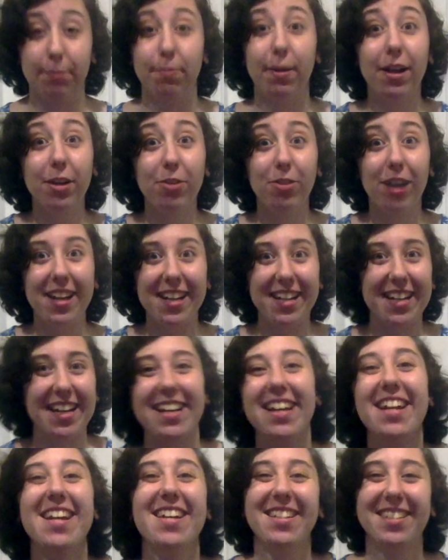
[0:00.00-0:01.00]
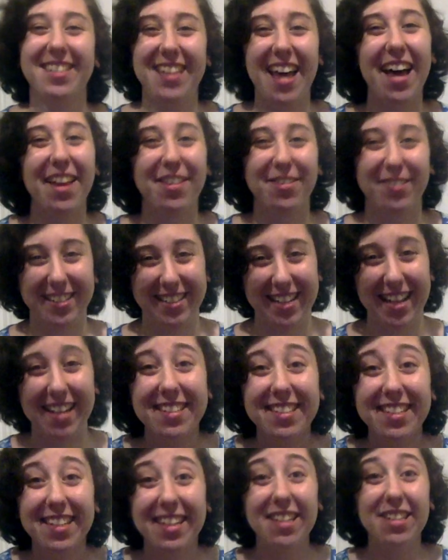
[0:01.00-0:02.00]
but crediting Seth
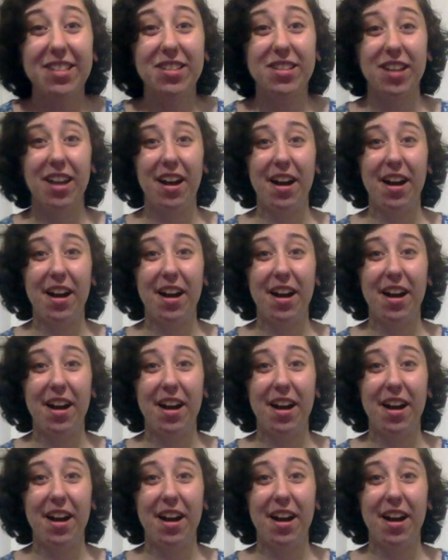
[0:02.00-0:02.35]
Rudetsky's